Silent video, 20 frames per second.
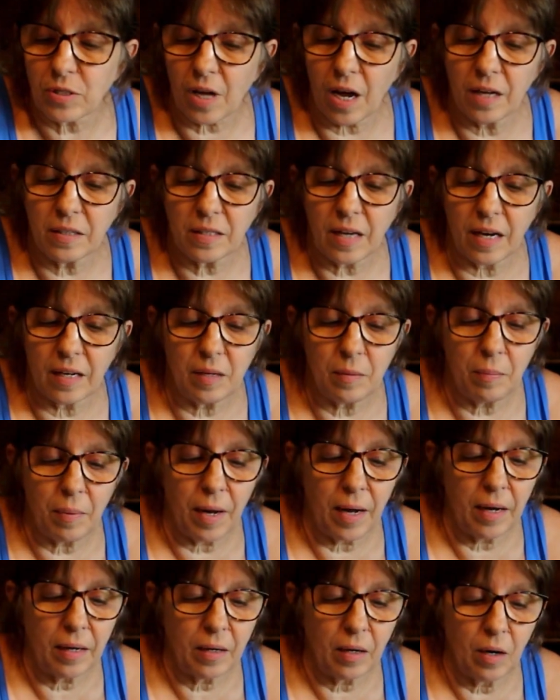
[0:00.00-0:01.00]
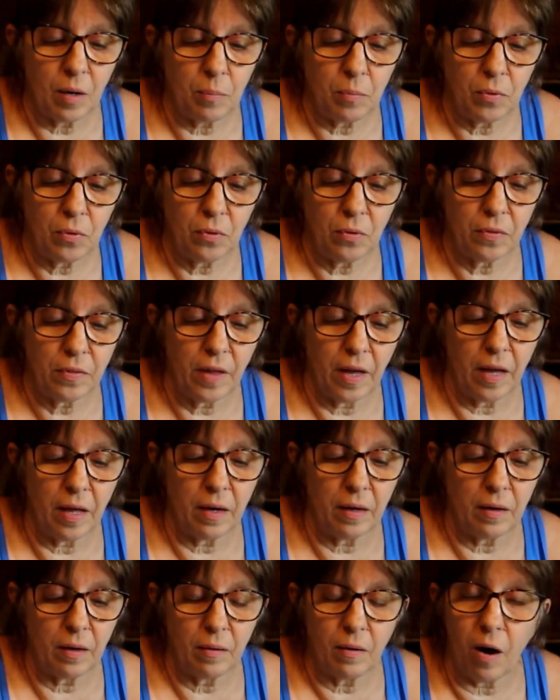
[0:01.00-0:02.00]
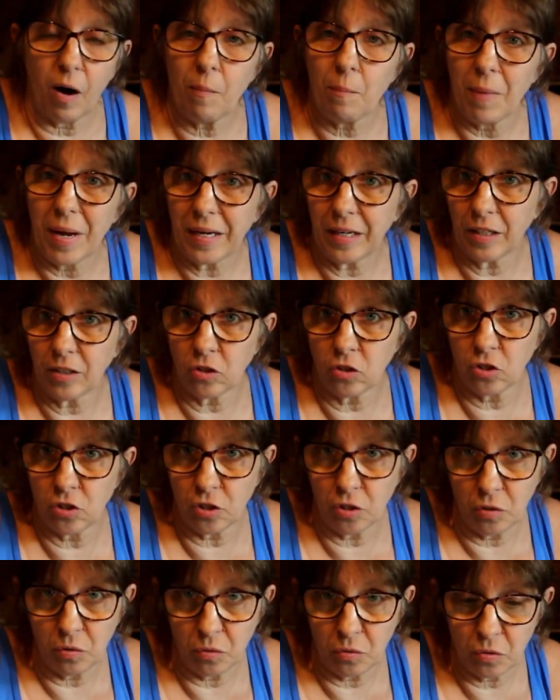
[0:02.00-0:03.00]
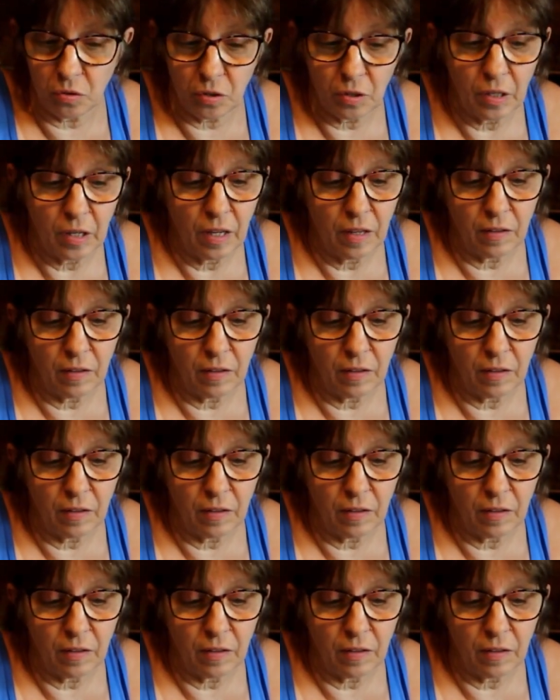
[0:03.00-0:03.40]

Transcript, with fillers: contacted by a couple that are making shoes.